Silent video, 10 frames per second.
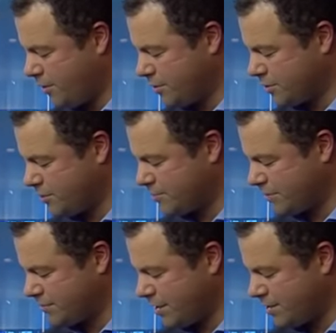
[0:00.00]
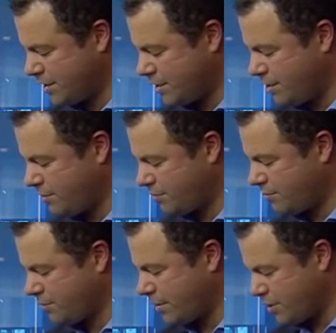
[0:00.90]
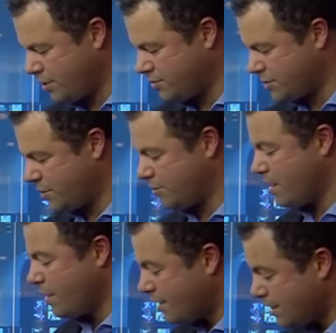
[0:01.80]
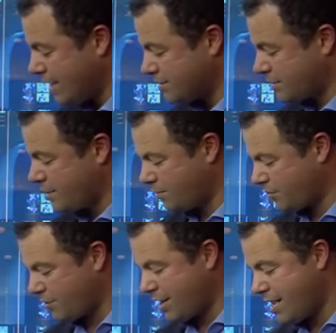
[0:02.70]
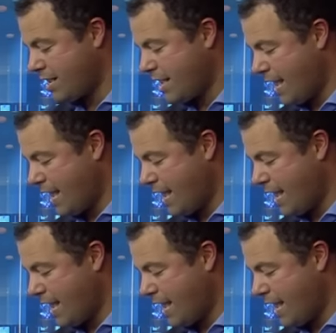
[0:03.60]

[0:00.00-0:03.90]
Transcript: on your super soft tyres in Q3, Q2, then you get to Q3,